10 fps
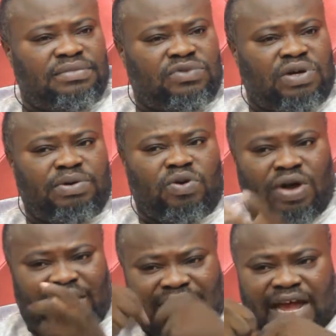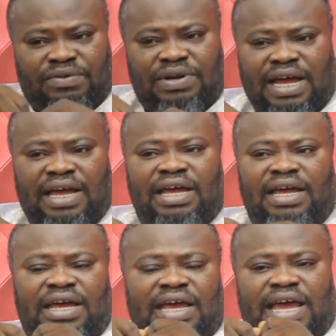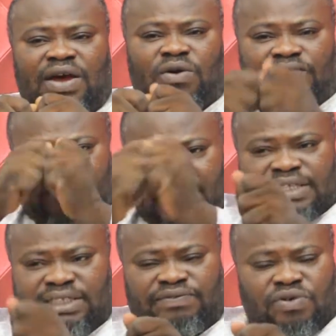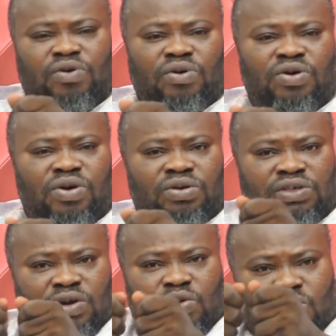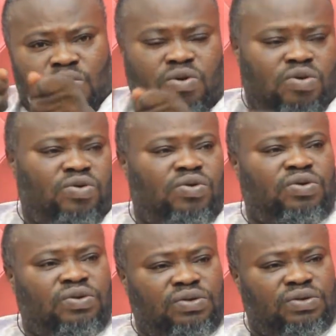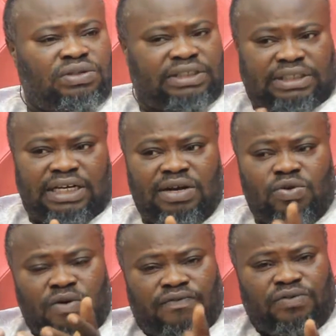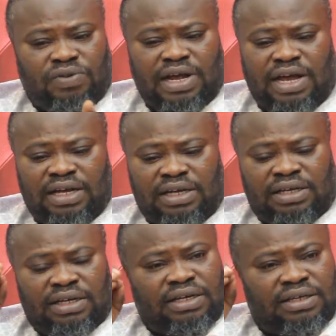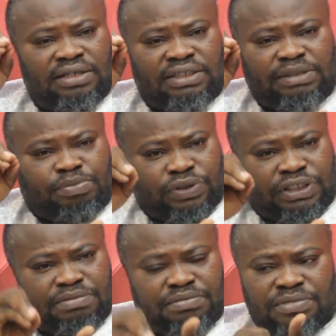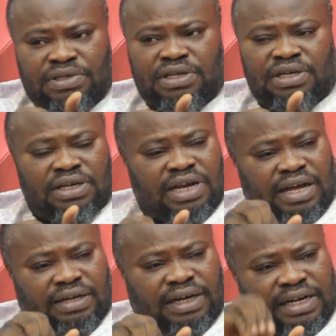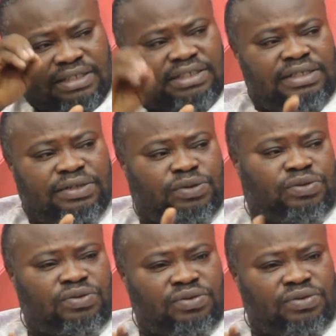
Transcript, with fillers: So because crown on a echo fight for the war. They said the war for not cheap push him, not credit in issue.